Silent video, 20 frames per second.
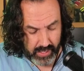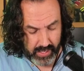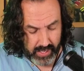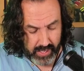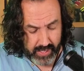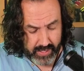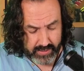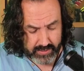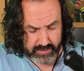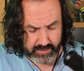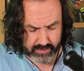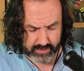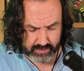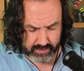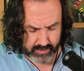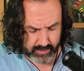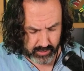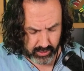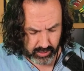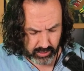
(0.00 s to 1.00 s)

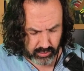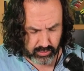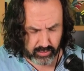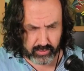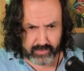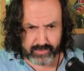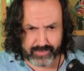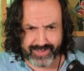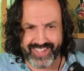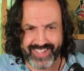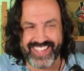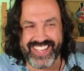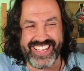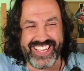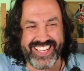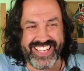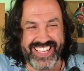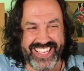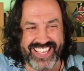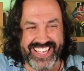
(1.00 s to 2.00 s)
As usual,
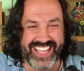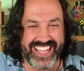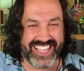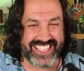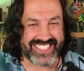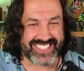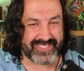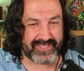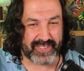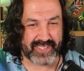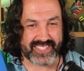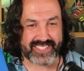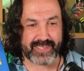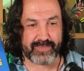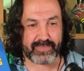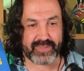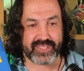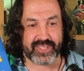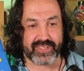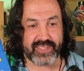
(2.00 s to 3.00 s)
as the first
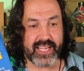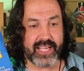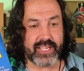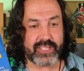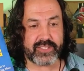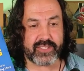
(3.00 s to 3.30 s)
episode,